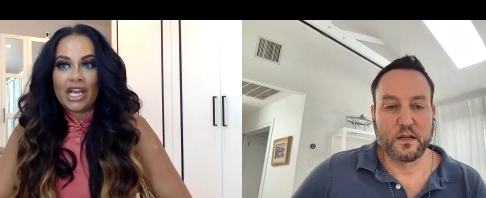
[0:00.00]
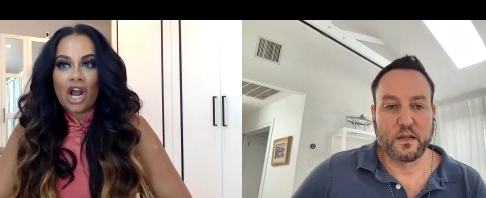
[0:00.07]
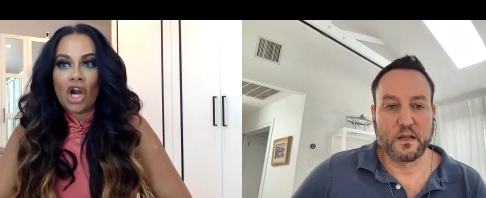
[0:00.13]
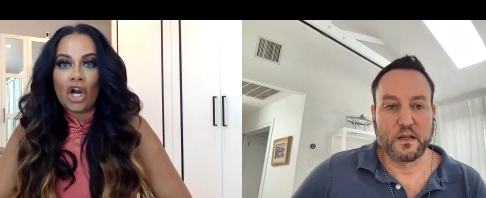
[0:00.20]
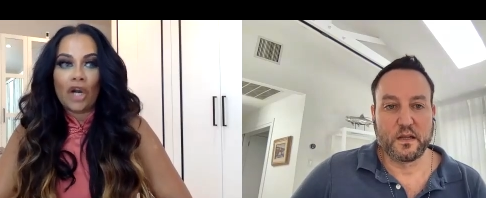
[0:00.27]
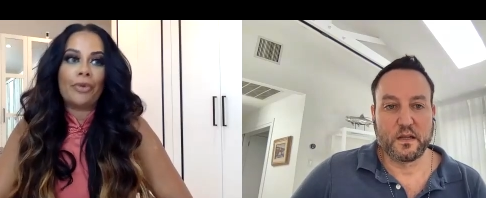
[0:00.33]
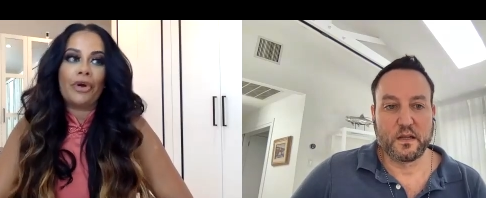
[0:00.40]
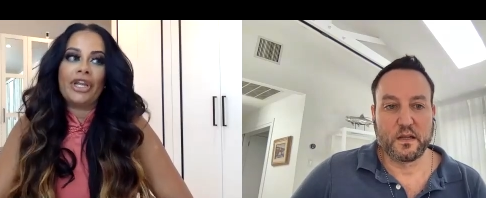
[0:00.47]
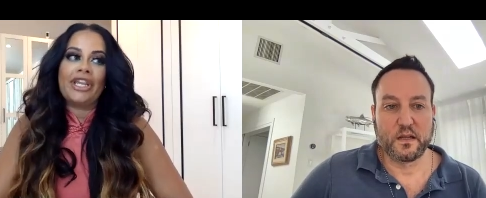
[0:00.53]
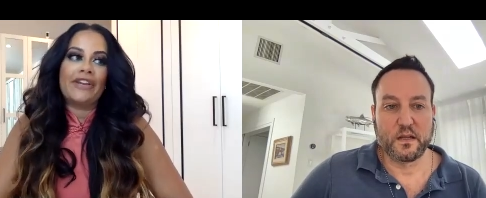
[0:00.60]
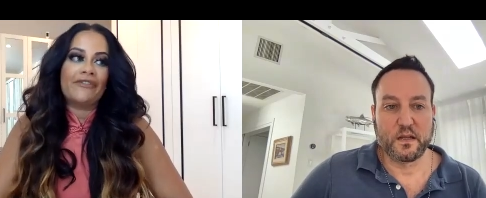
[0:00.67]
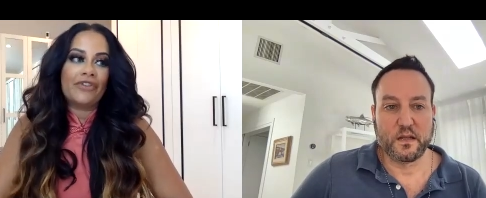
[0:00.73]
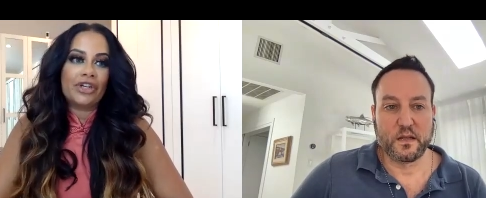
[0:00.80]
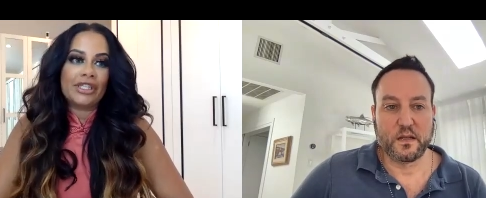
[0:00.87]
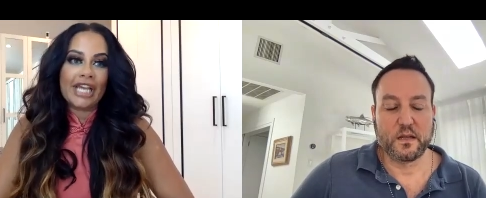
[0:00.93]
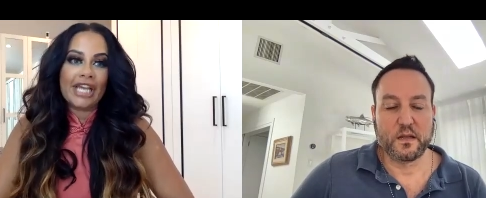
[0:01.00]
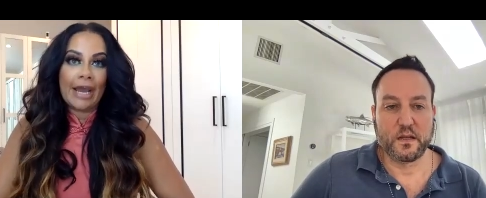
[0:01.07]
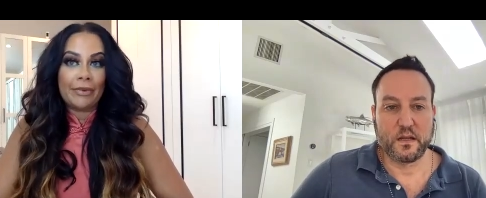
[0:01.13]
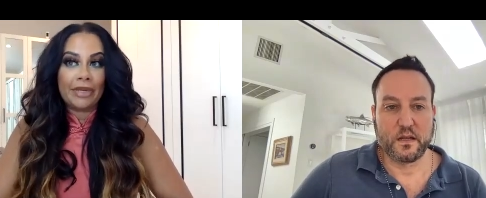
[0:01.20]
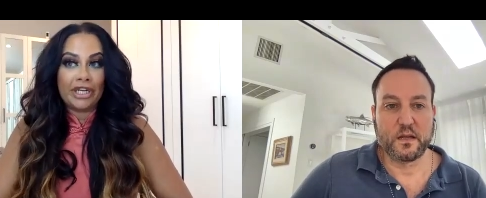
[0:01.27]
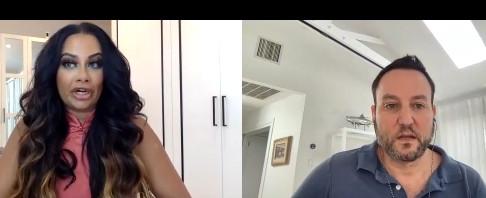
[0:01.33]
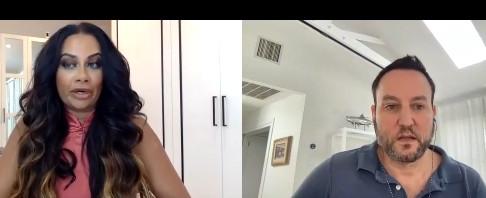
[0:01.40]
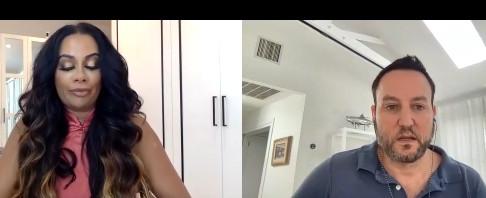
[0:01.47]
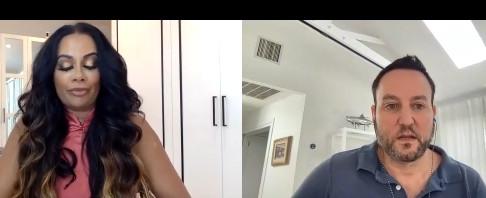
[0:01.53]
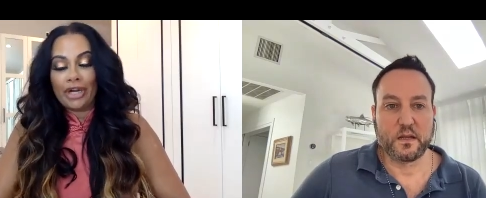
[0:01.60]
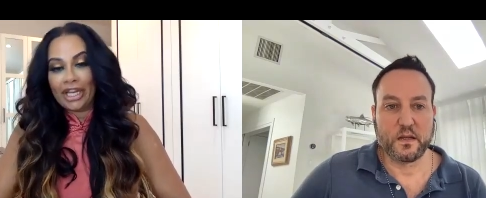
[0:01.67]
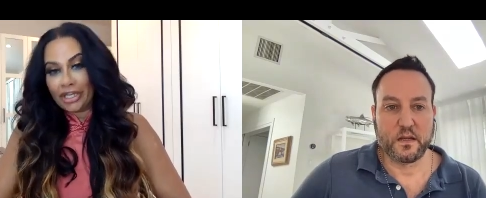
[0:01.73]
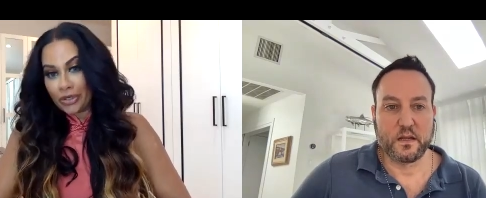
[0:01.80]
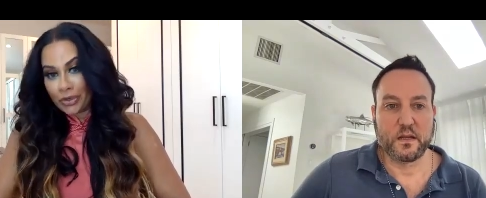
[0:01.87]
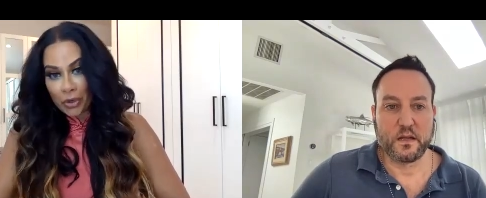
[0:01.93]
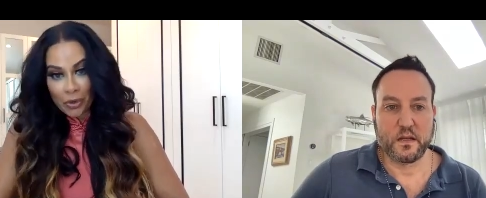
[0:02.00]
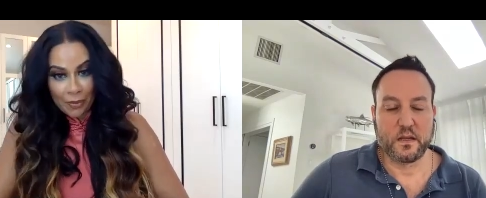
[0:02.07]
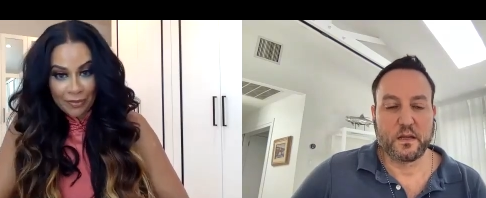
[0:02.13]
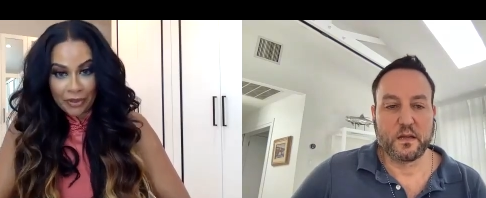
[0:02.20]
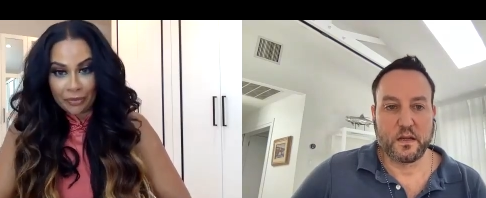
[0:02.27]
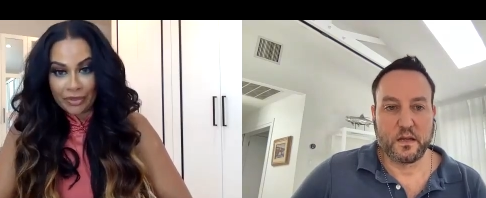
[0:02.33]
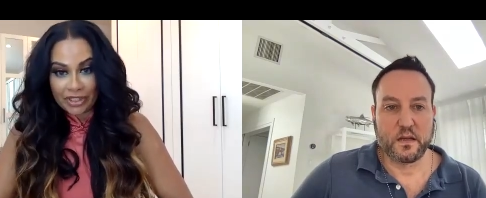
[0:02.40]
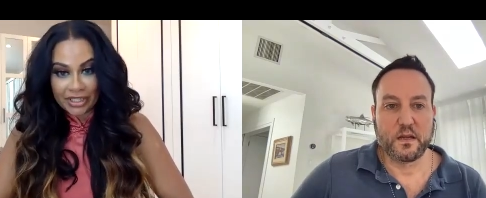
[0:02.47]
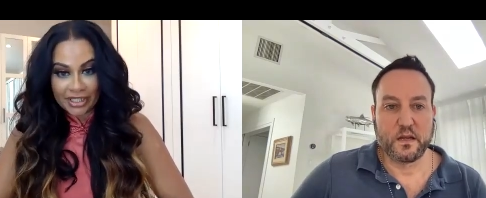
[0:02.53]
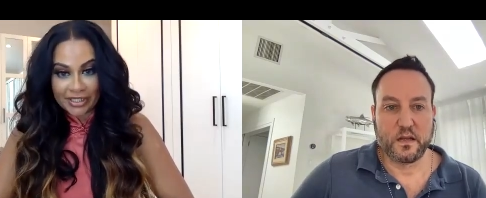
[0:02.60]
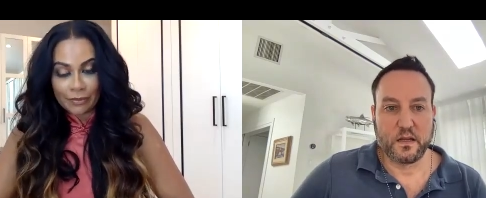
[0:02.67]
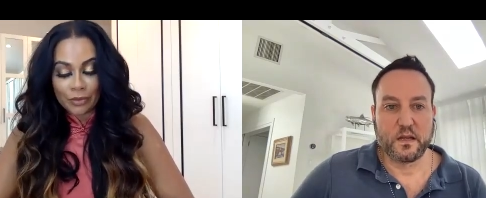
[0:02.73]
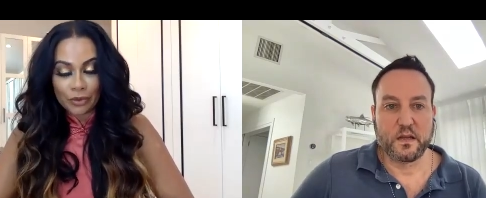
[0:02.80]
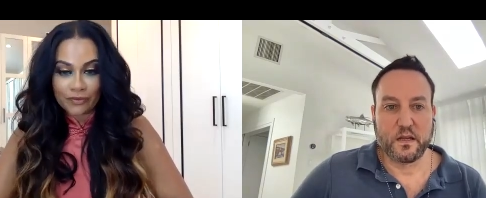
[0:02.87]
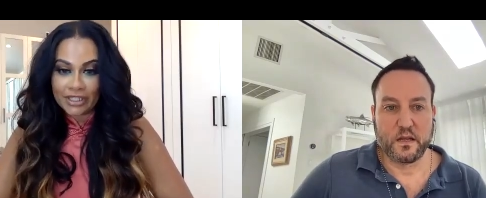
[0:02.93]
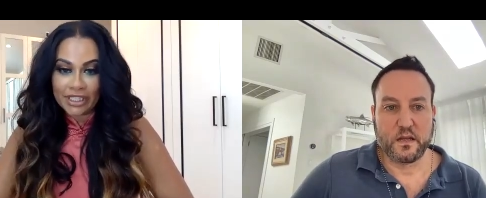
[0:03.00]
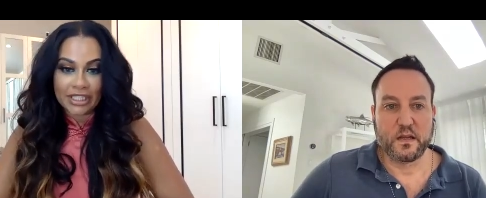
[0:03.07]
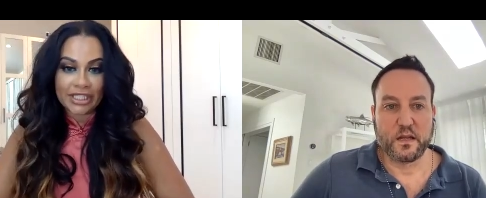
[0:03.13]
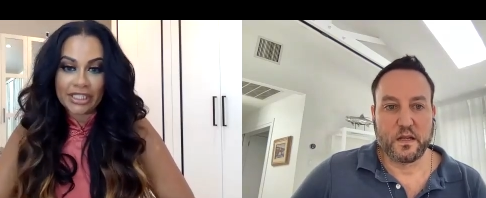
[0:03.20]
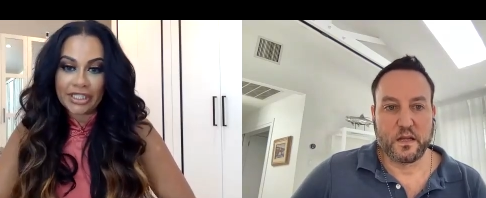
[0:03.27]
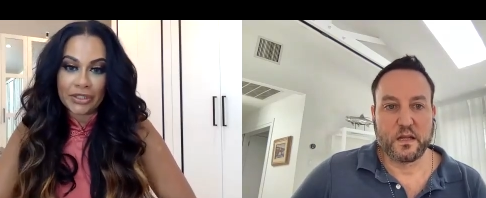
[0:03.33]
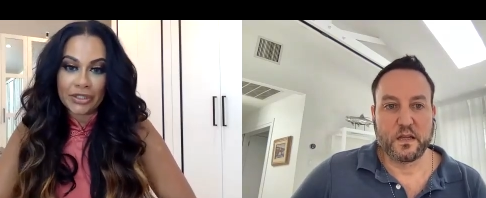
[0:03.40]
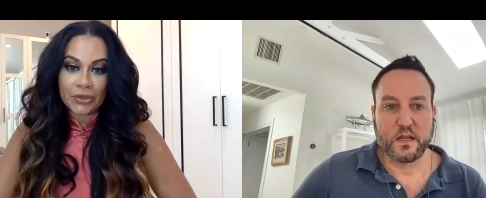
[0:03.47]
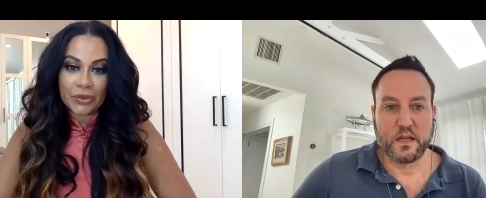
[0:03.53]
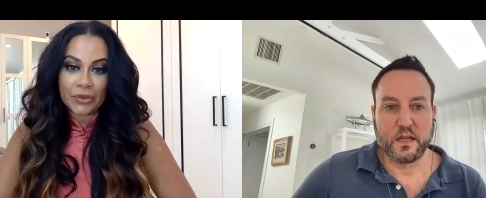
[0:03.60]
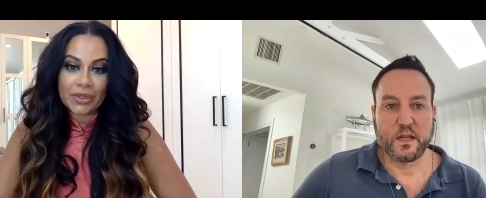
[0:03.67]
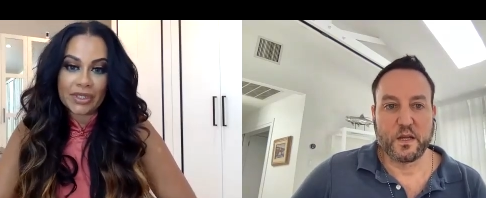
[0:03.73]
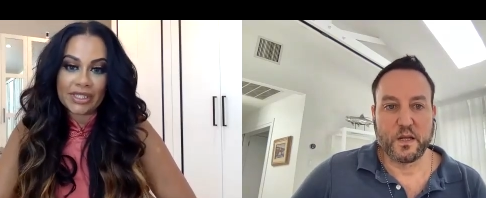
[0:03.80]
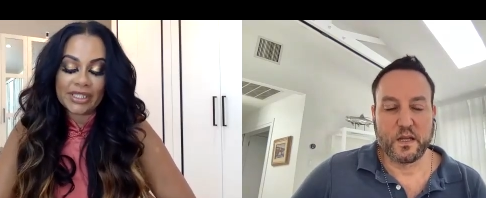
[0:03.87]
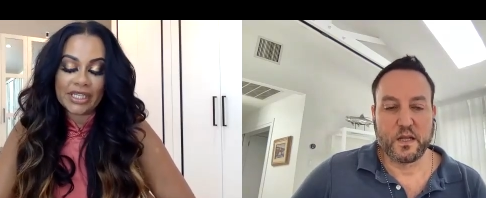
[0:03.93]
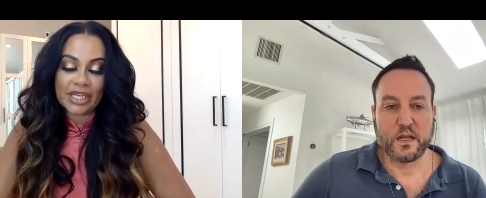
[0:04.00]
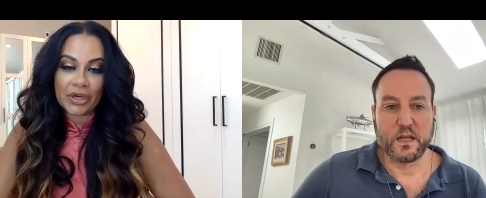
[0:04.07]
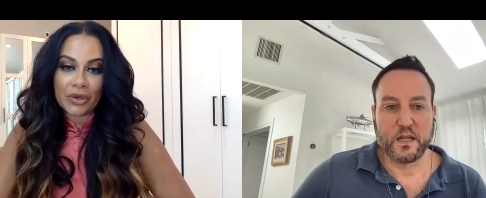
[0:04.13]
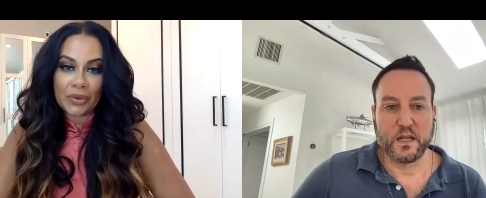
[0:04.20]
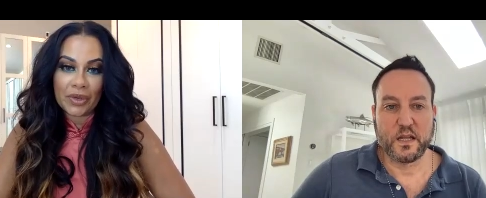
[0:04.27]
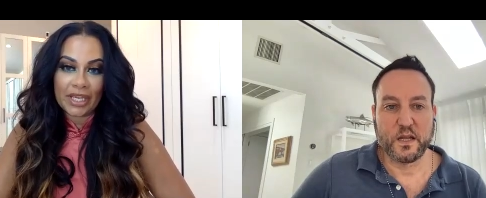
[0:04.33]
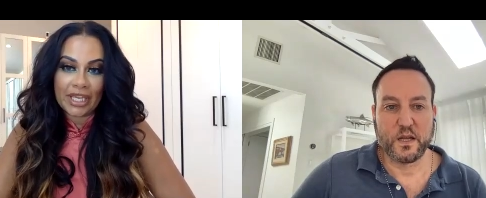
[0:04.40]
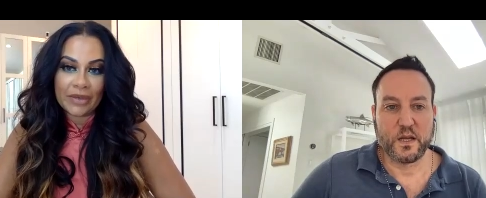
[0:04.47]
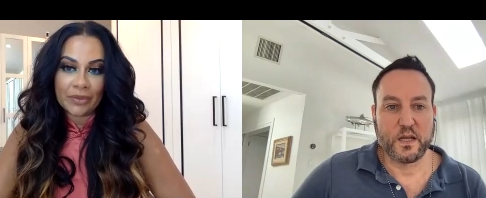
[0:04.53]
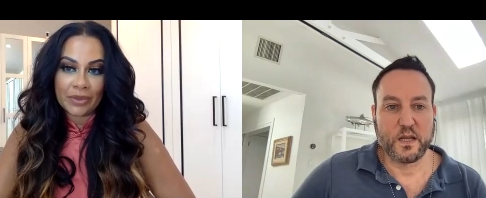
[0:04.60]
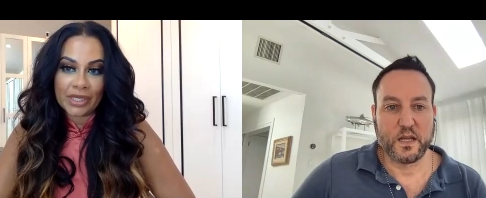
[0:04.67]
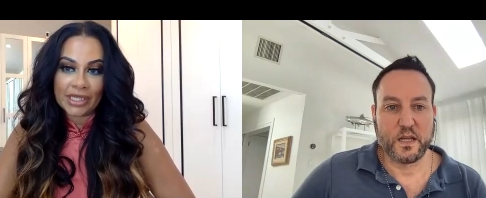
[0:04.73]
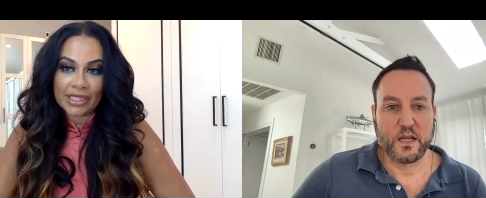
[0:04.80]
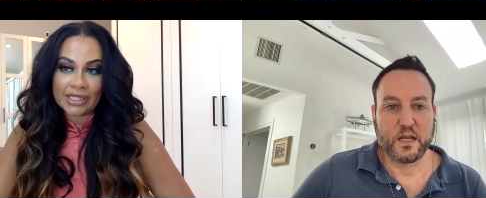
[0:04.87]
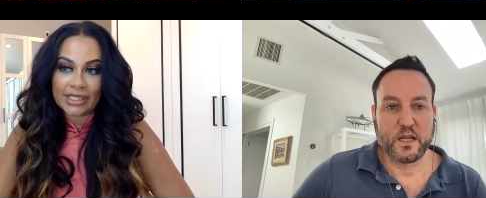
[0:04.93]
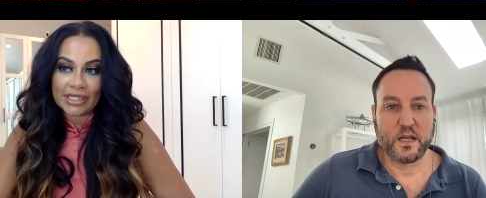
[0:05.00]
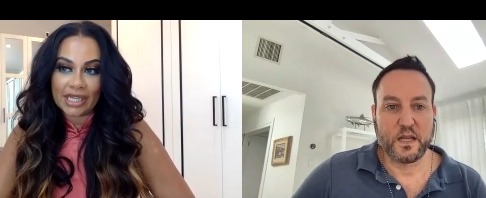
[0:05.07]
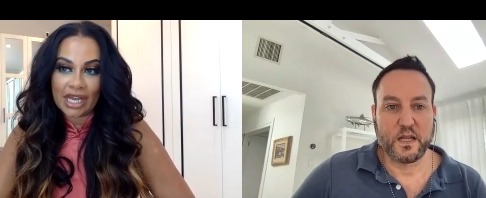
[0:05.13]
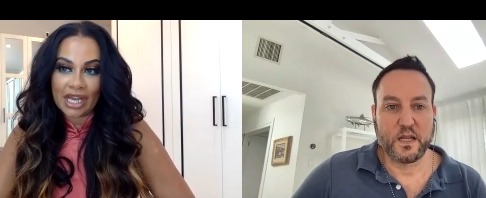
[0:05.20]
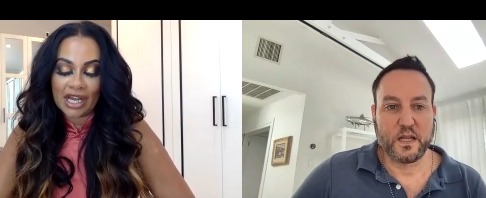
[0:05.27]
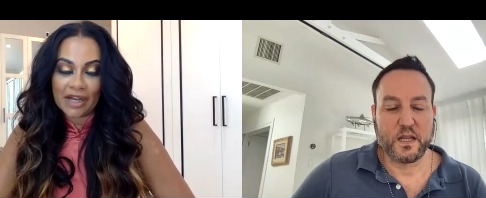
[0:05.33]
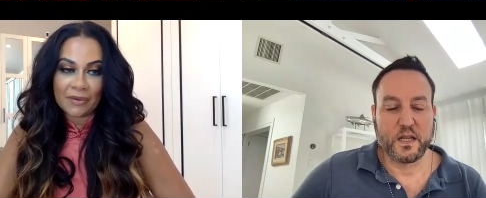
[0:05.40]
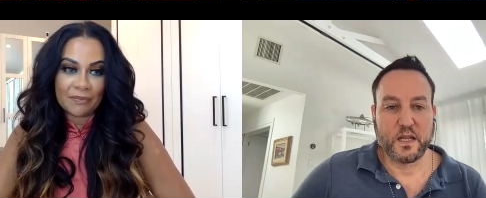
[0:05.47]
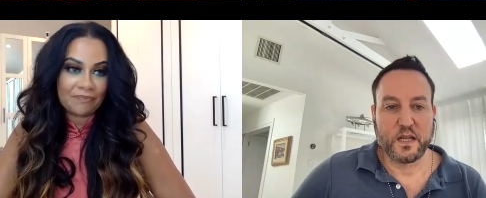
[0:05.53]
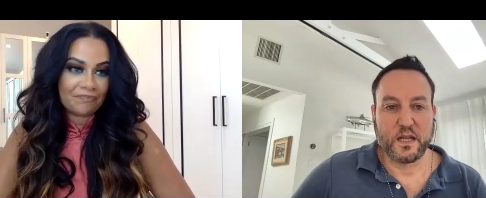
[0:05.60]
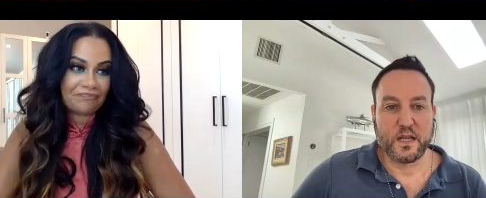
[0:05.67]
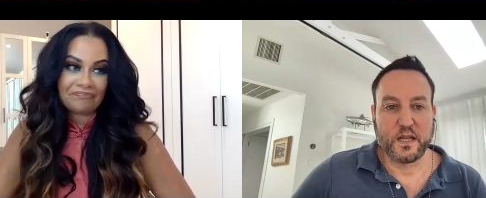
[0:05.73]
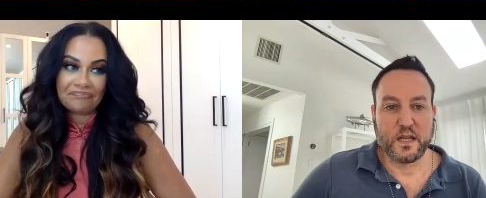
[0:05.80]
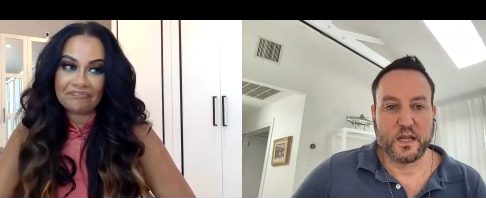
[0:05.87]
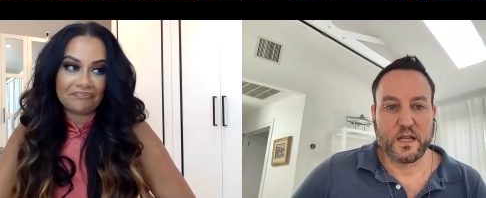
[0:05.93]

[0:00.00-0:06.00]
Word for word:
Speaker 1: heartbreaking for it to happen in our brand new home that we just moved into so it was um,